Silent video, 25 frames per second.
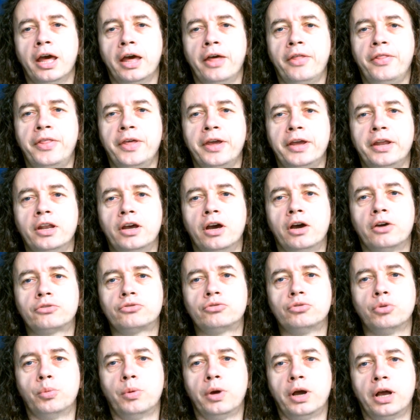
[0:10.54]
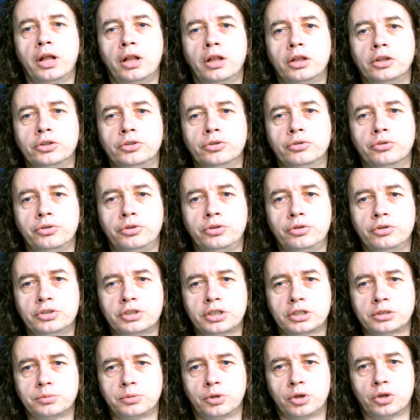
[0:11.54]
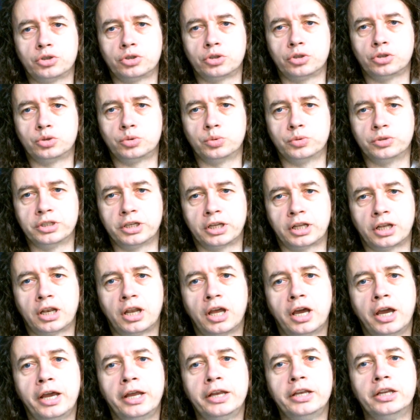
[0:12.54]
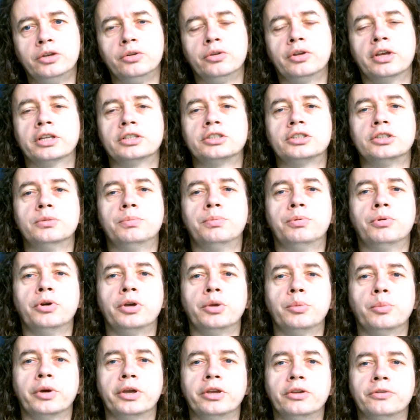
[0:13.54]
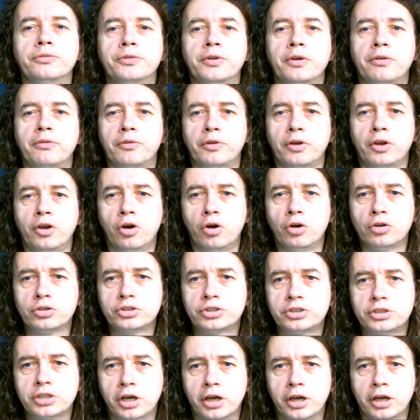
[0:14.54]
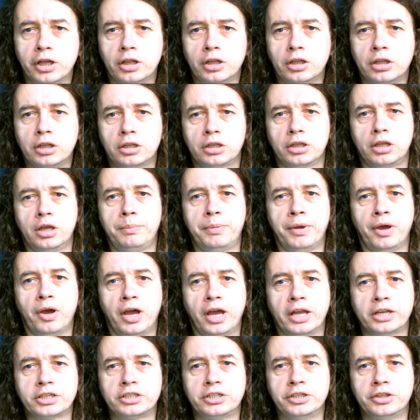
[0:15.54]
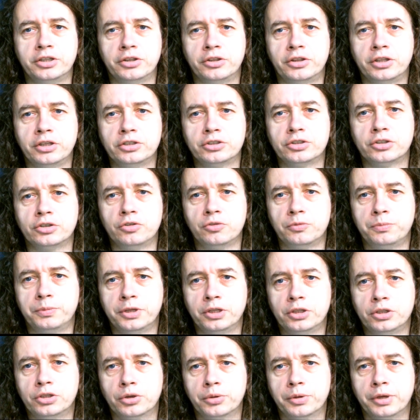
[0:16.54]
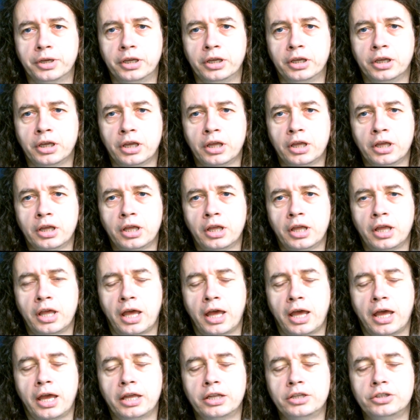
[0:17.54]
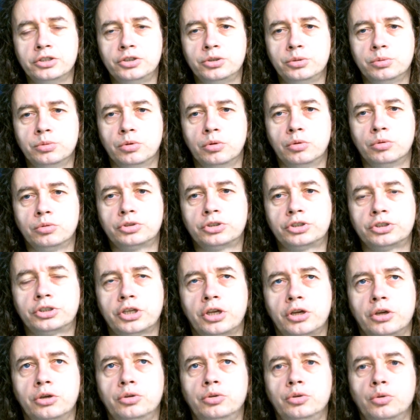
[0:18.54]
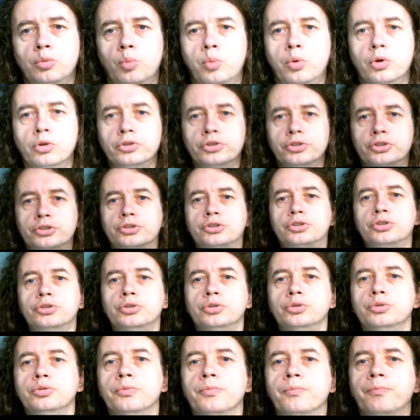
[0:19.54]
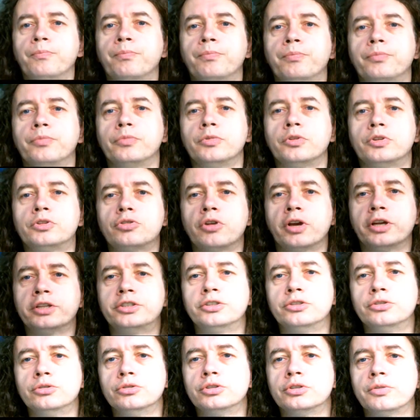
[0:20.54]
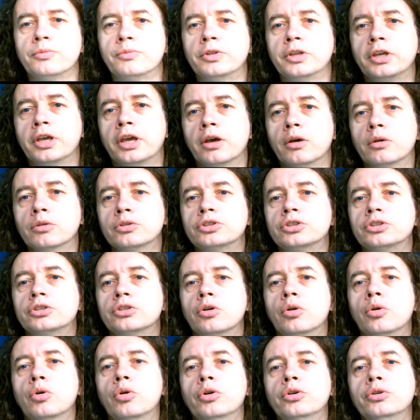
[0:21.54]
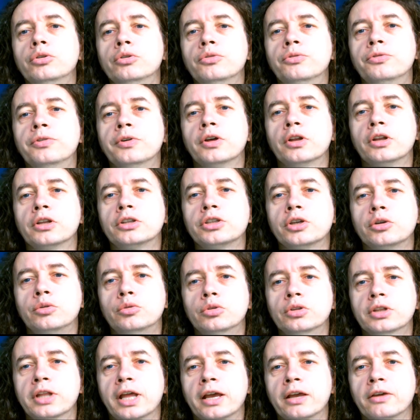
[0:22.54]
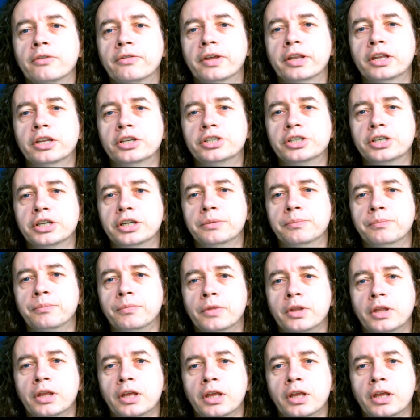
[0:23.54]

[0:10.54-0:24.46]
and then after a while, your enthusiasm goes into a decline and you get to the point where you feel very hostile about actually the things that you've been doing, and you also want to try to do something else, or you feel a total lack of energy